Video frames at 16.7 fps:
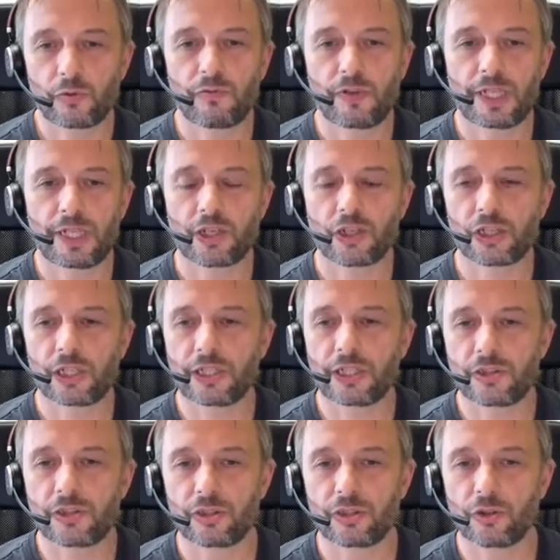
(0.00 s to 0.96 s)
financial
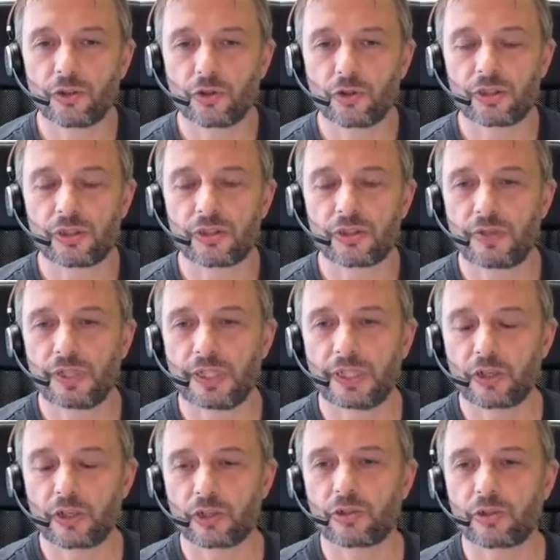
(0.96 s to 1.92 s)
institutions,
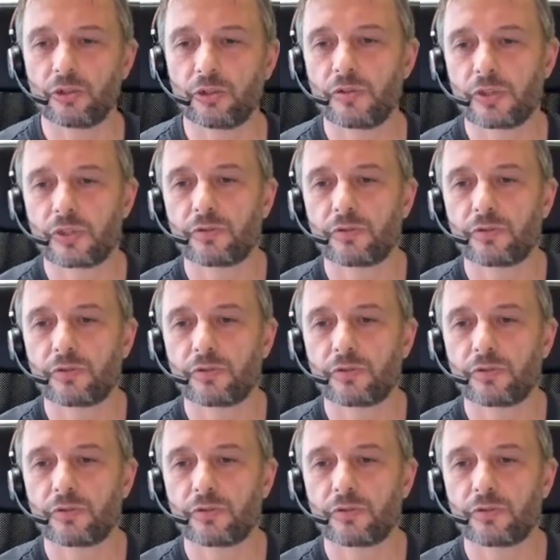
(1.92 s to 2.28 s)
financial services,